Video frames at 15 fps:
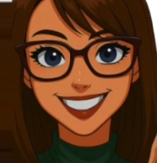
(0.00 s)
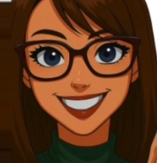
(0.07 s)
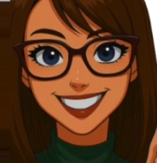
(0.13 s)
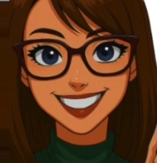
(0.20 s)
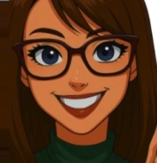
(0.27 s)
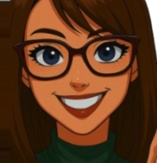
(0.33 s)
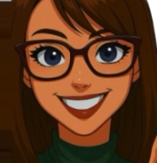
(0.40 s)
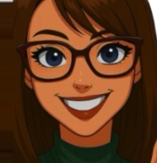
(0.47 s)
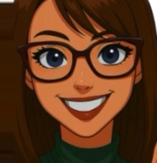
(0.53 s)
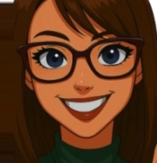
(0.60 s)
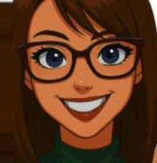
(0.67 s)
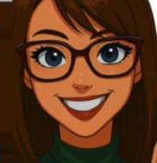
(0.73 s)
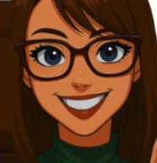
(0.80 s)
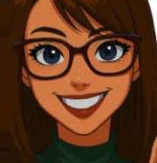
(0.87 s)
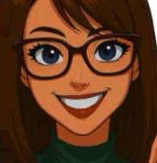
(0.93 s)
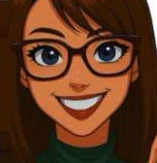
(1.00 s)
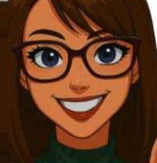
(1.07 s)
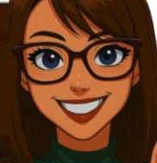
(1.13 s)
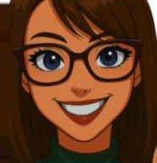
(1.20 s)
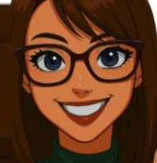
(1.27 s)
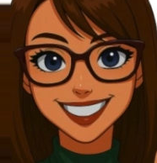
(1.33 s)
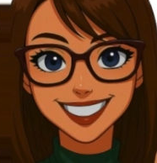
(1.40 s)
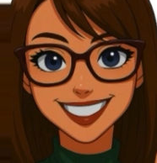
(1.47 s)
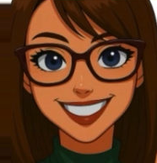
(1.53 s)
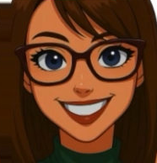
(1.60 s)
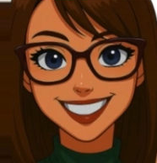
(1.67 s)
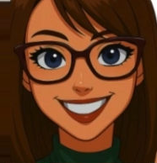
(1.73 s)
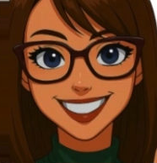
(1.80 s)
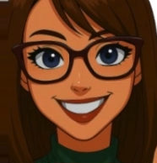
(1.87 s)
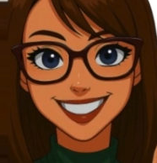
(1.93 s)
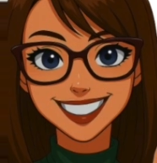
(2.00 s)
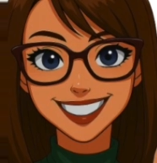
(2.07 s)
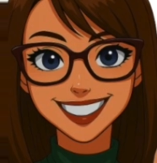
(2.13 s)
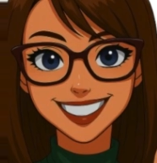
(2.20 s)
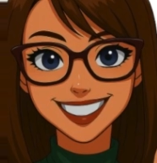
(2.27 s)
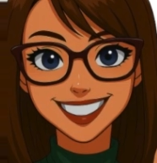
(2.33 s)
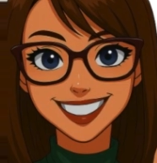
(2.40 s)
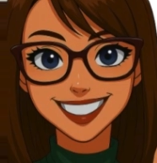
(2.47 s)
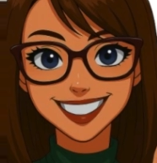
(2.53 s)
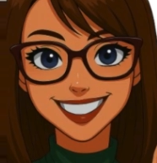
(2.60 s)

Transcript: going shopping. I'll come.